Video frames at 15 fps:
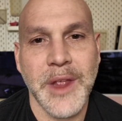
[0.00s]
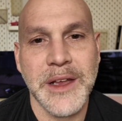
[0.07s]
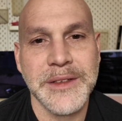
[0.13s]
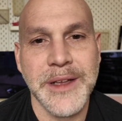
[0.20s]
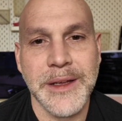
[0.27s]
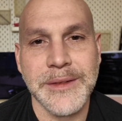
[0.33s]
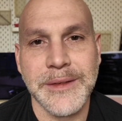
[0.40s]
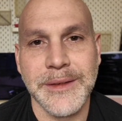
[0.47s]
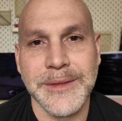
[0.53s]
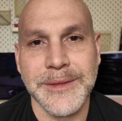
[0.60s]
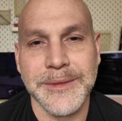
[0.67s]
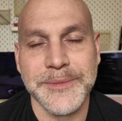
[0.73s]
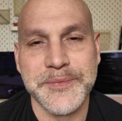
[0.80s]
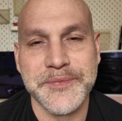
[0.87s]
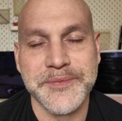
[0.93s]
Tasteless.
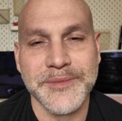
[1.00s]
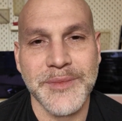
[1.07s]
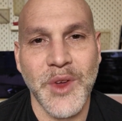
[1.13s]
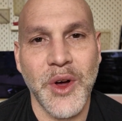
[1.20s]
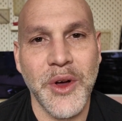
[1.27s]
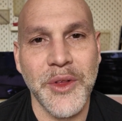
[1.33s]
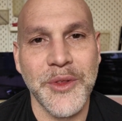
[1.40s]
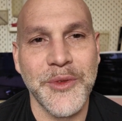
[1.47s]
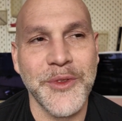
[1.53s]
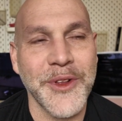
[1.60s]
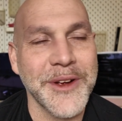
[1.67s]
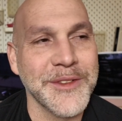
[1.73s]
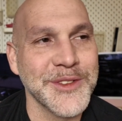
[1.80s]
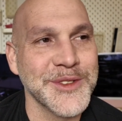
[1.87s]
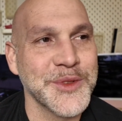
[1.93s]
All the
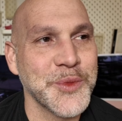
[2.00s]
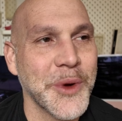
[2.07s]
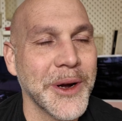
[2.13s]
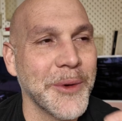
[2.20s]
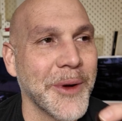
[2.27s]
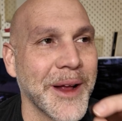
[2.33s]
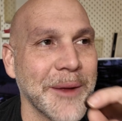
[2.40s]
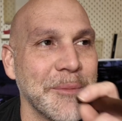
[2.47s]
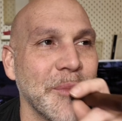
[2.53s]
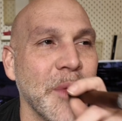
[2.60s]
flavors went away.